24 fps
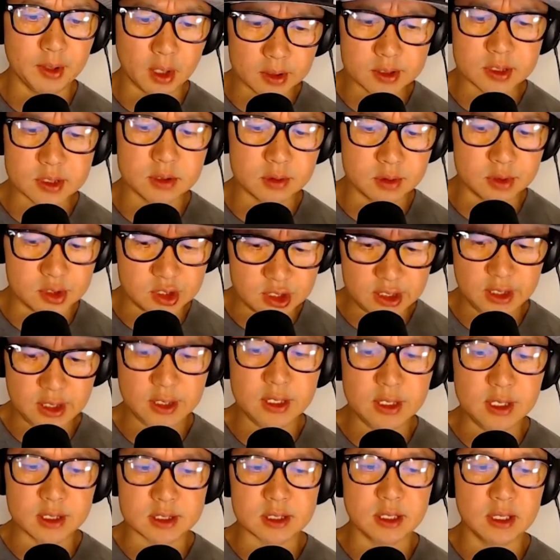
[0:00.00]
also
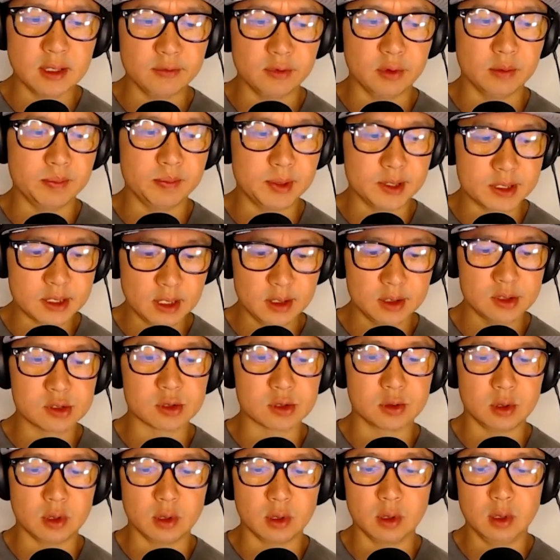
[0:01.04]
genius level
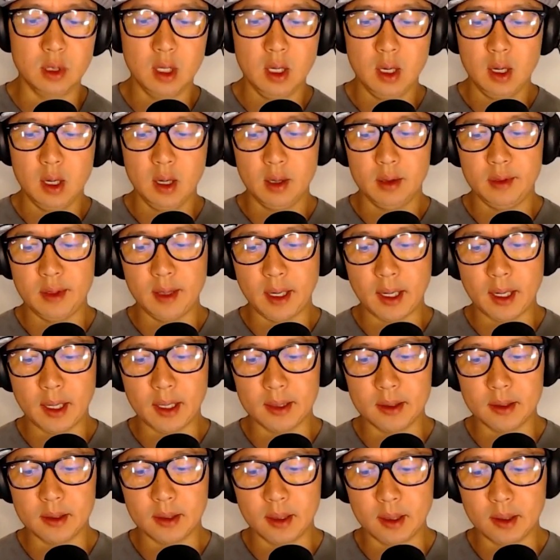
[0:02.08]
potential
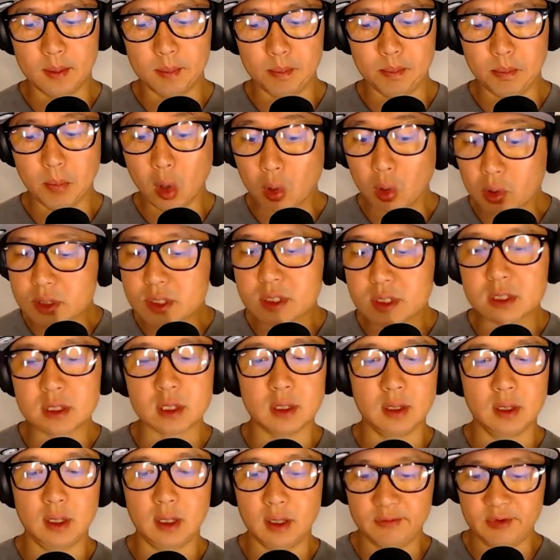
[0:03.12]
that um, most
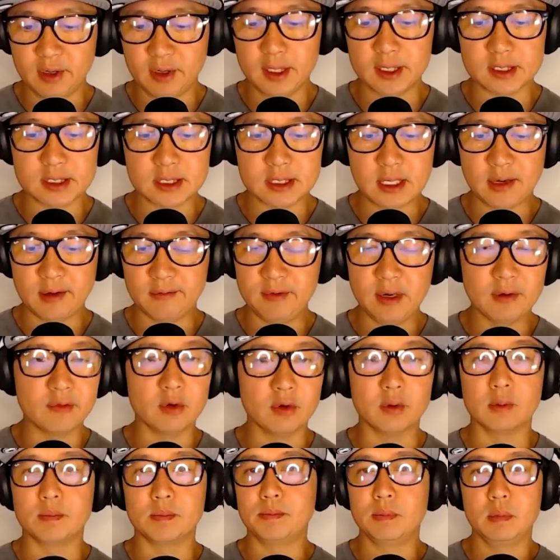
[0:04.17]
of us have
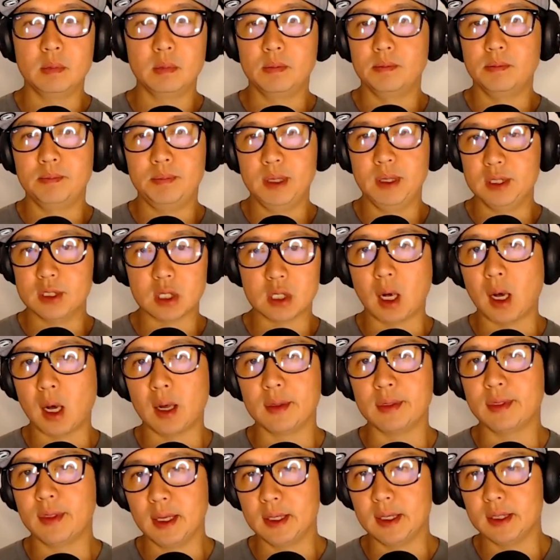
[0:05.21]
never been
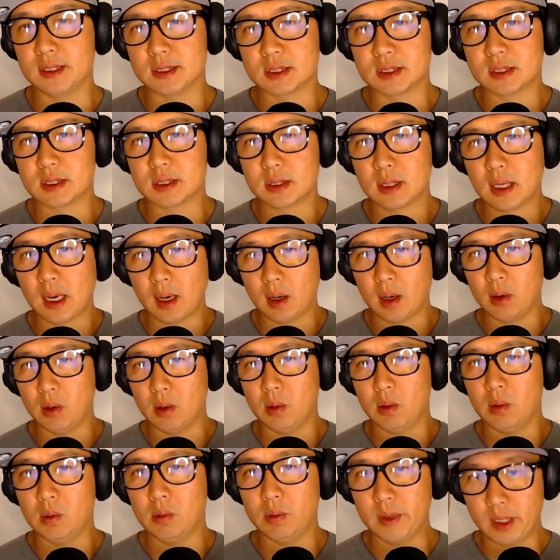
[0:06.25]
taught that is
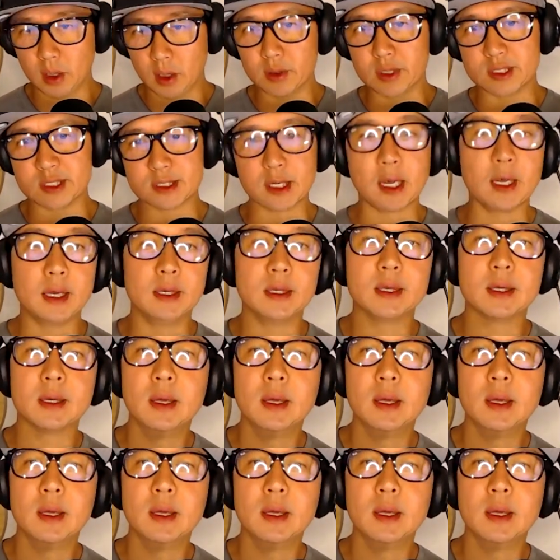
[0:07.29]
how we are designed.